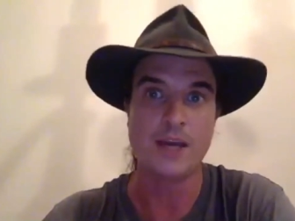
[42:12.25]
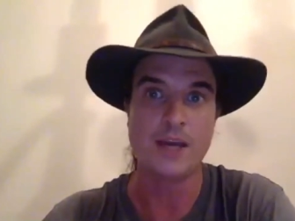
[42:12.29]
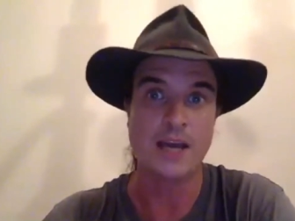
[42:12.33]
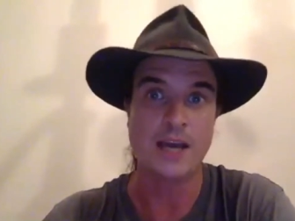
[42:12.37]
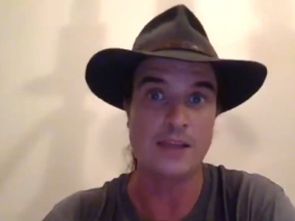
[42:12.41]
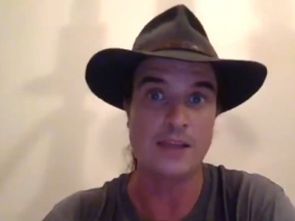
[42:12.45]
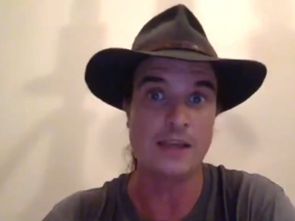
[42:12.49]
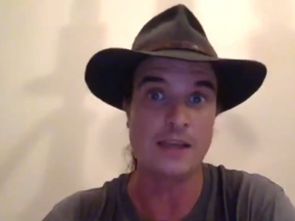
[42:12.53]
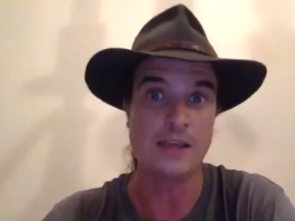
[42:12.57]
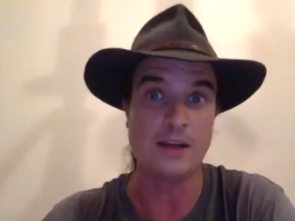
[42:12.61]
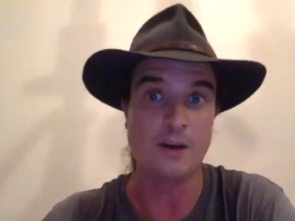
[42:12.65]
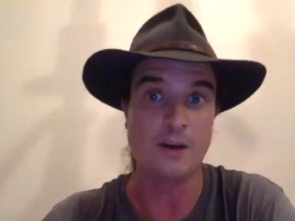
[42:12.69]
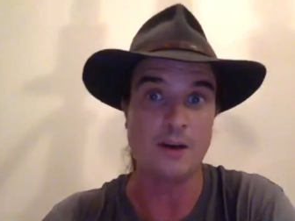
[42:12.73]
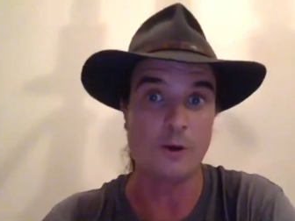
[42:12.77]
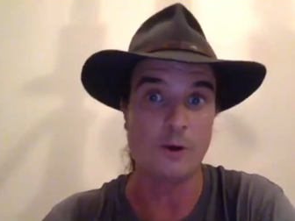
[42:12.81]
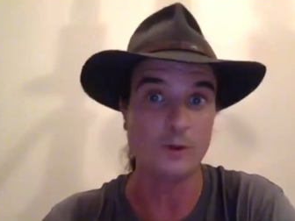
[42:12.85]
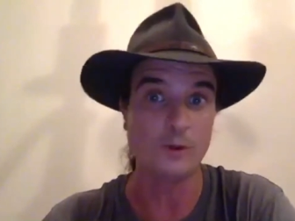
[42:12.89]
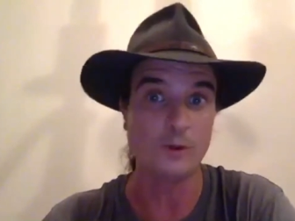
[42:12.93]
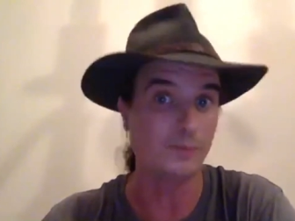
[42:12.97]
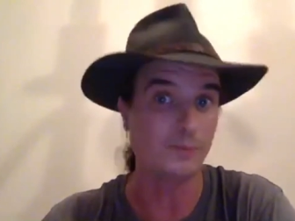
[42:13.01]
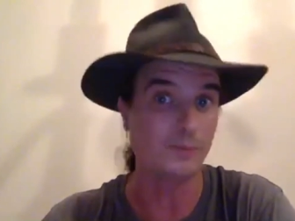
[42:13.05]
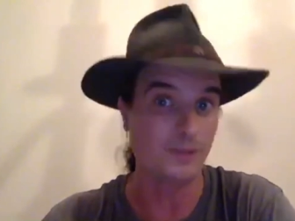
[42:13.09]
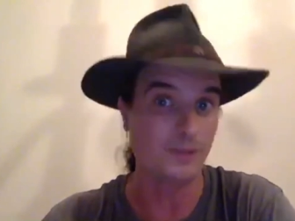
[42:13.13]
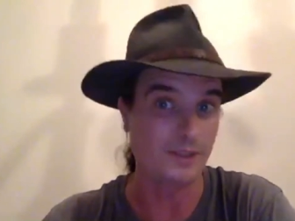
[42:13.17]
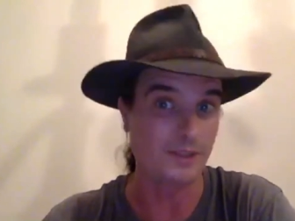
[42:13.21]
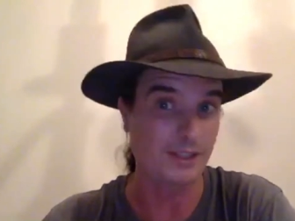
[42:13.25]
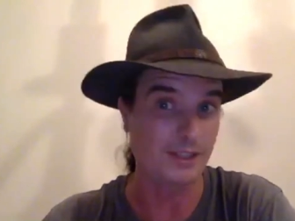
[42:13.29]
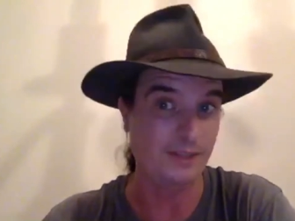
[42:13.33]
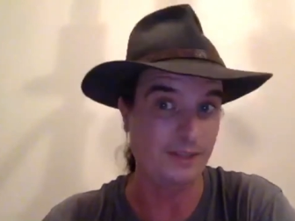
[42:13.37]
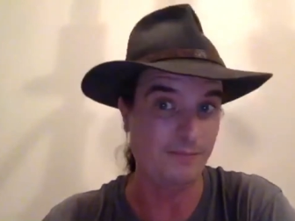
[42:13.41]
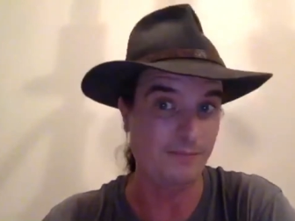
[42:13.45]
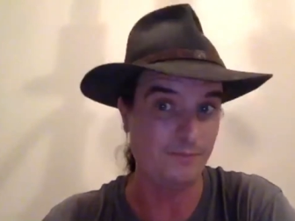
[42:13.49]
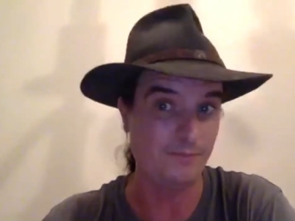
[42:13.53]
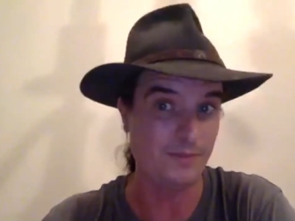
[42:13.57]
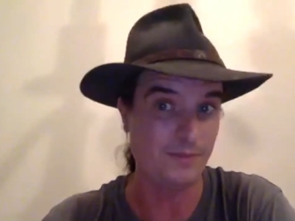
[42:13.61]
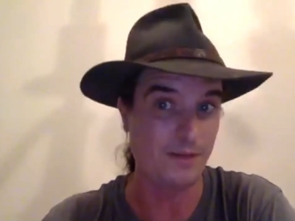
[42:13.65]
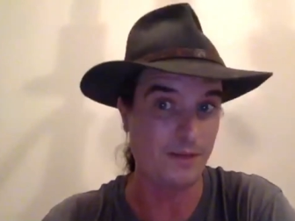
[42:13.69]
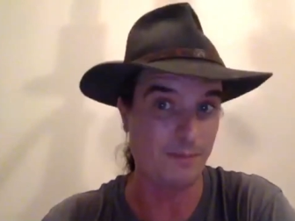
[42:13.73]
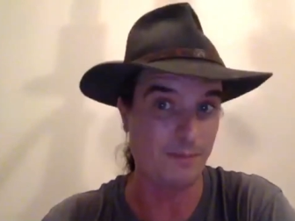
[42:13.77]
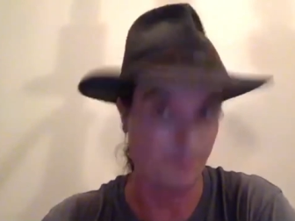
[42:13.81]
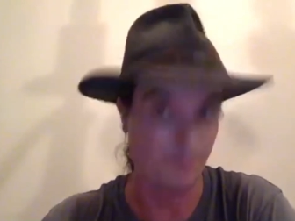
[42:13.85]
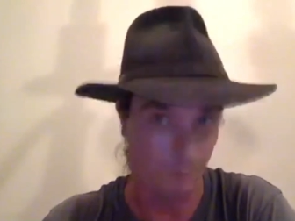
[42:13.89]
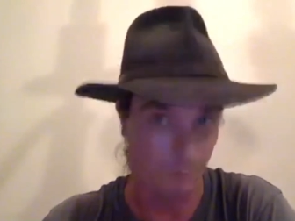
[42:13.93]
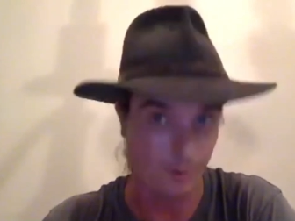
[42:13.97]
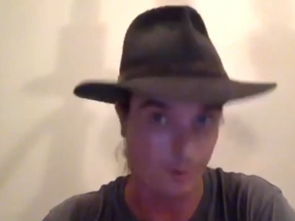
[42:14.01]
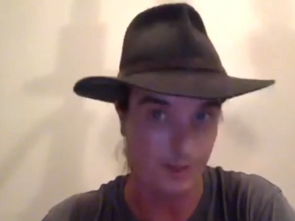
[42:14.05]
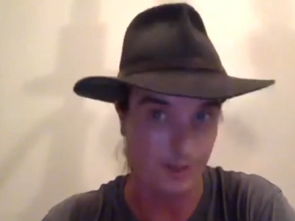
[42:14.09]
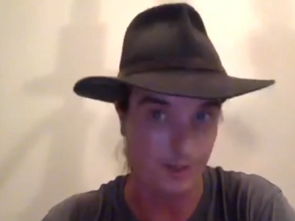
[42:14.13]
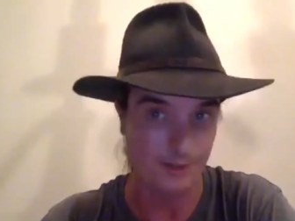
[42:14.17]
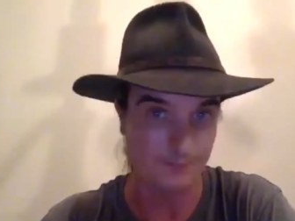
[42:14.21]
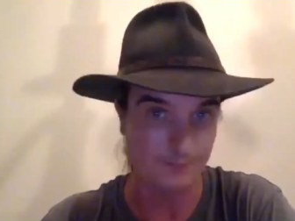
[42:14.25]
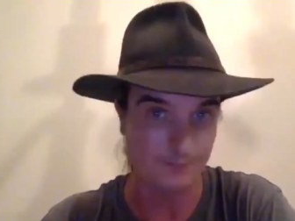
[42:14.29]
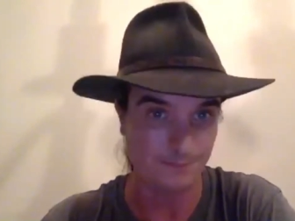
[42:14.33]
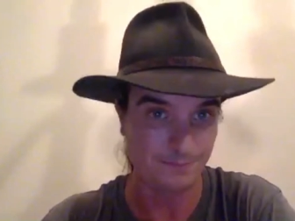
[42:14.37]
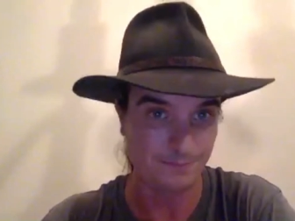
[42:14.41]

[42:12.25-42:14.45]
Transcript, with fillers: And then ultimately, number one,